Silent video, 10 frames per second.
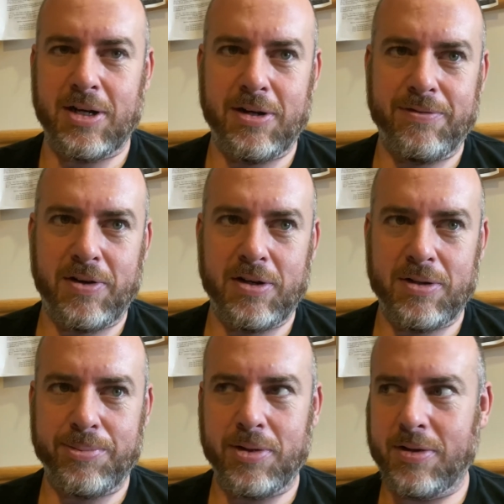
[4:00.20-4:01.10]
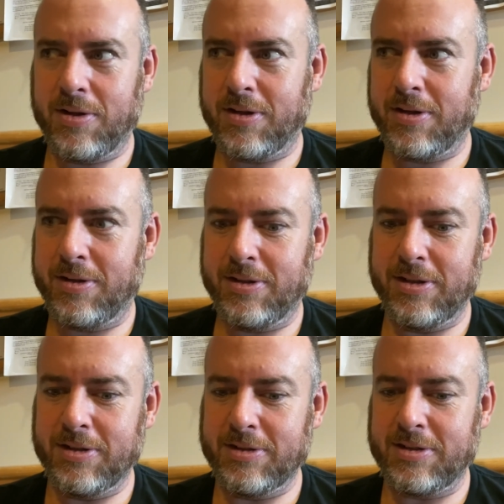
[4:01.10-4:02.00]
find it appealing,
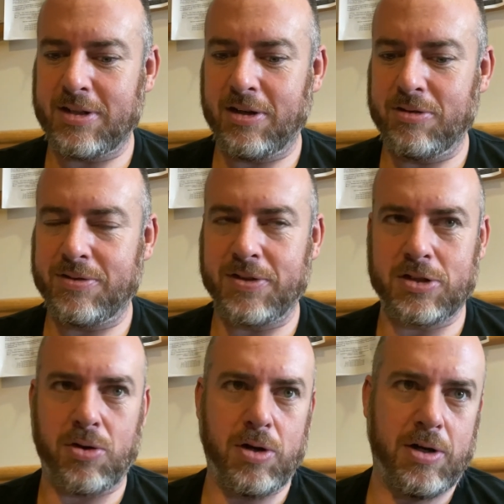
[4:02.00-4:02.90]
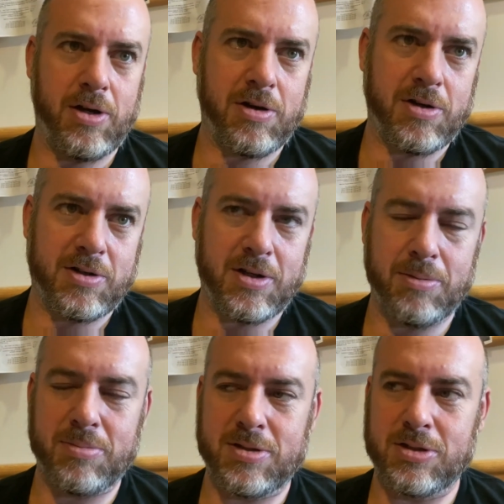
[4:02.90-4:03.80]
and I know it's a Victorian era
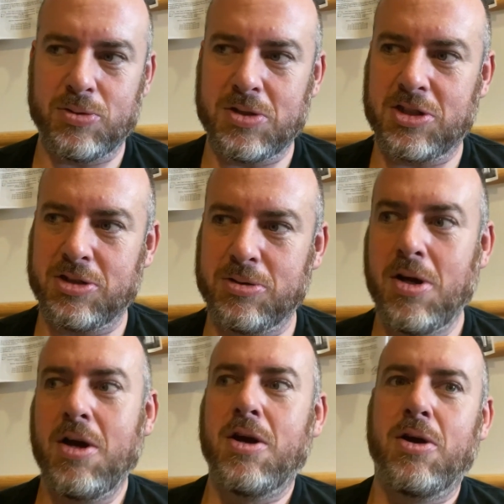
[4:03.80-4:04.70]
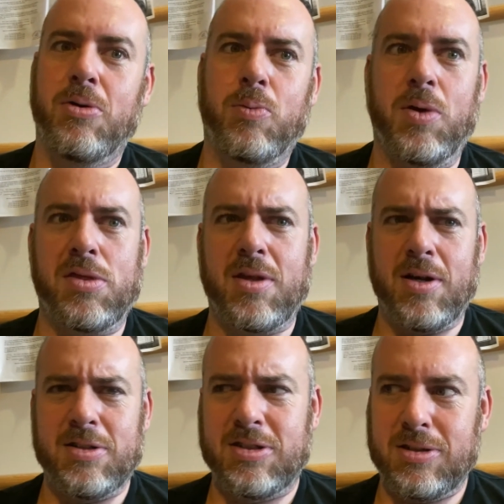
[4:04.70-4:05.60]
type situation with
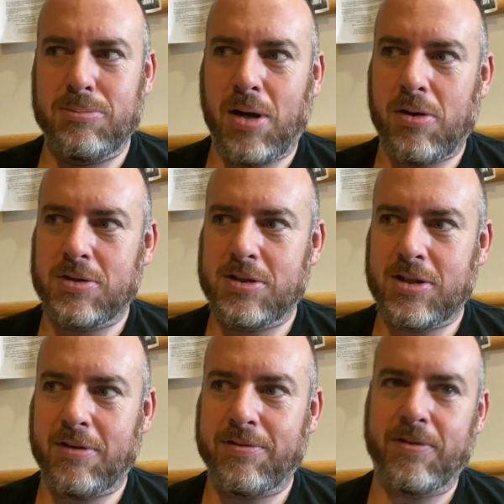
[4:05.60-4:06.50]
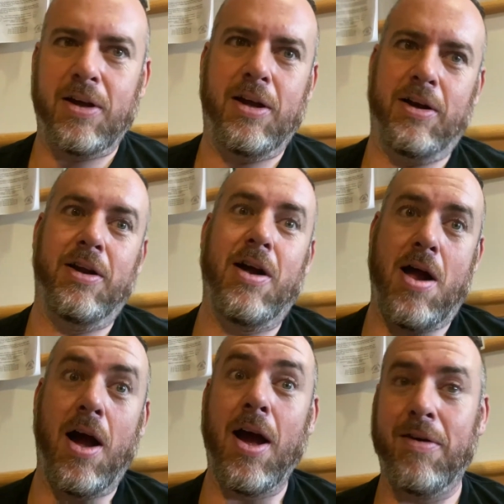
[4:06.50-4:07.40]
steam powered stuff, and
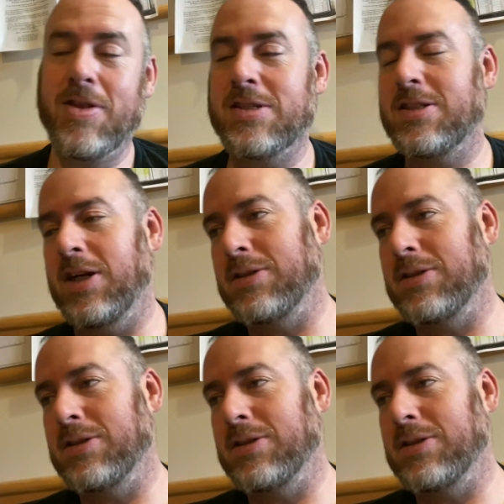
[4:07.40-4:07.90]
I have this like